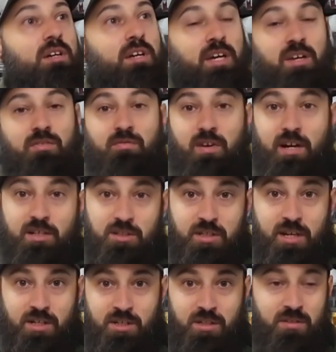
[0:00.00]
a fast
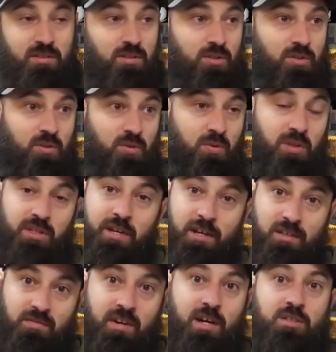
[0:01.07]
section to the
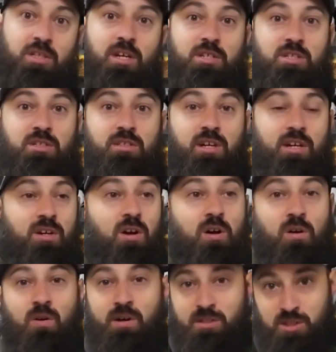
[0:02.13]
next fast section I
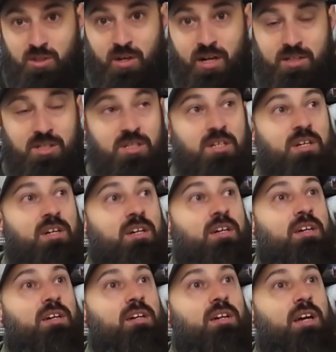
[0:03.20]
call a stretch.
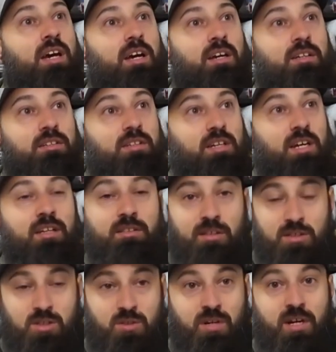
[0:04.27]
And in
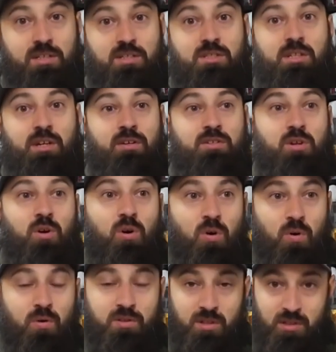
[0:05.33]
this stretch, there is a
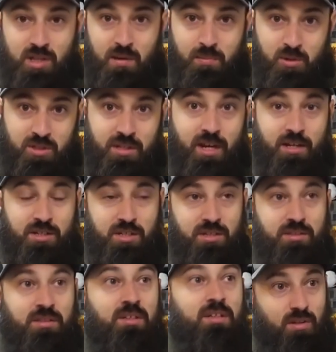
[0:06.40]
hole, is a deeper
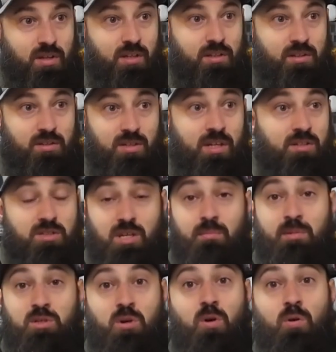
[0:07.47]
section, and some of
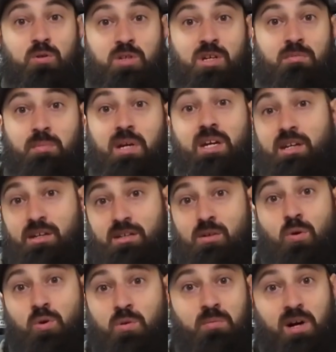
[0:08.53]
these holes can be
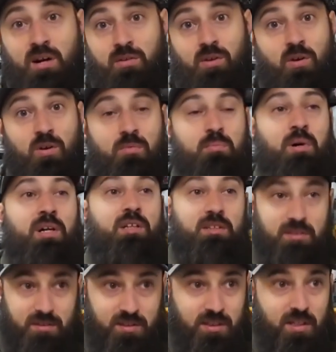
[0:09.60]
1/4 mile long. But
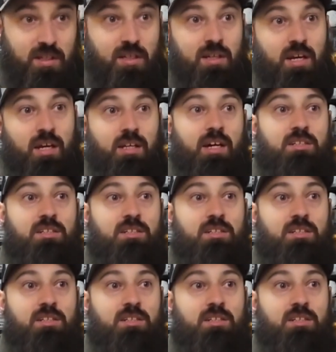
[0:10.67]
and